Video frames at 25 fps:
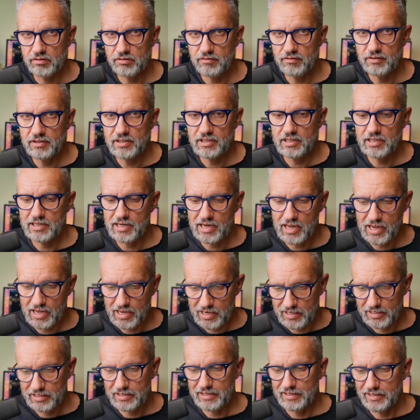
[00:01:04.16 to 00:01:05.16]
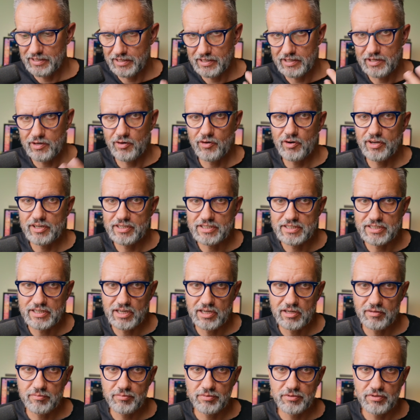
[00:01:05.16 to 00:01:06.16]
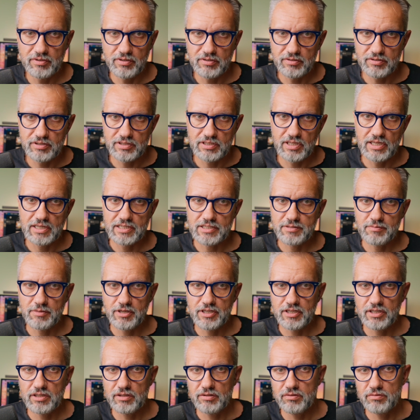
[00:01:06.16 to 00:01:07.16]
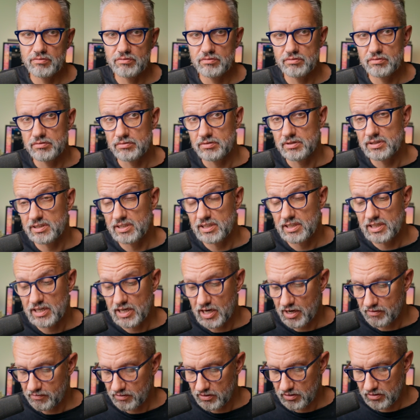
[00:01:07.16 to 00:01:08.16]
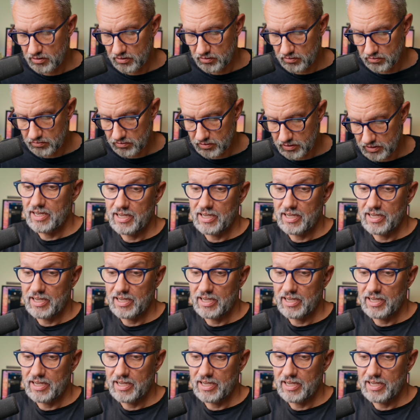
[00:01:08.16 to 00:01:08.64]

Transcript: on Twitter and in Threads app as many do to see how it goes.